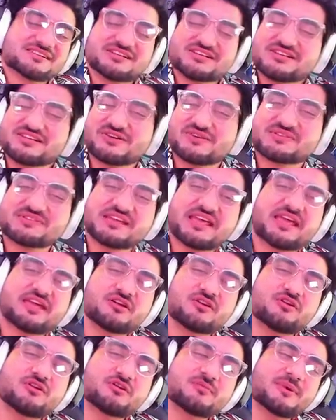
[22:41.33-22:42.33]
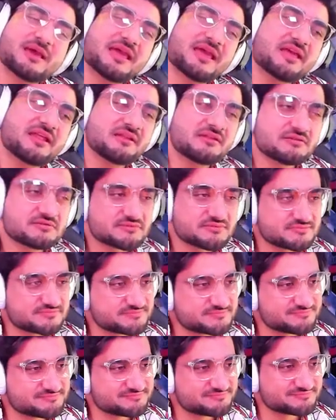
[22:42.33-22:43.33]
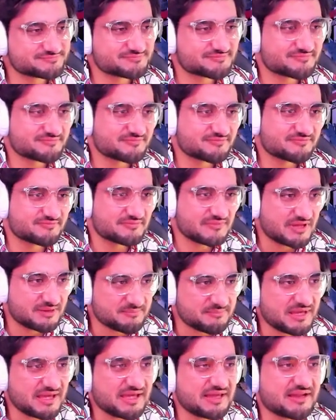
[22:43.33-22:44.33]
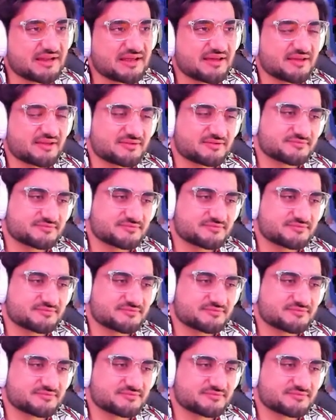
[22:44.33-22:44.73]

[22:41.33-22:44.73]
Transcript: You're saying, old man? I made it!